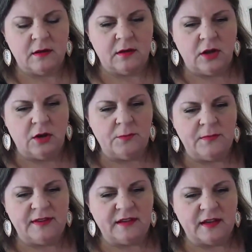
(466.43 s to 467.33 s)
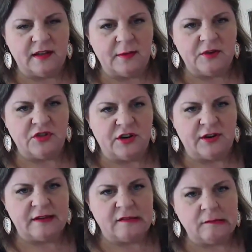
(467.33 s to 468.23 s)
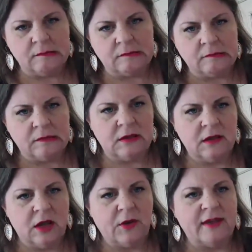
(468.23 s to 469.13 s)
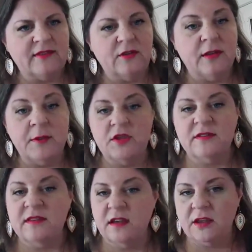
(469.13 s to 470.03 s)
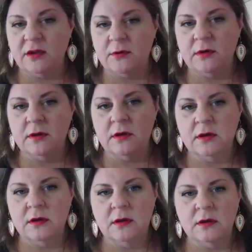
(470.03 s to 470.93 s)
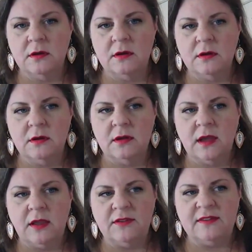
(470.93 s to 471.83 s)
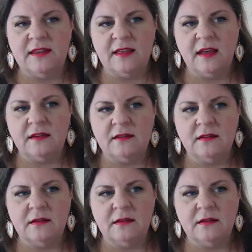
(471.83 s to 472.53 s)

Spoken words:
Nope, it's not going to let me share it. Okay, so let me just tell you. Can you see that?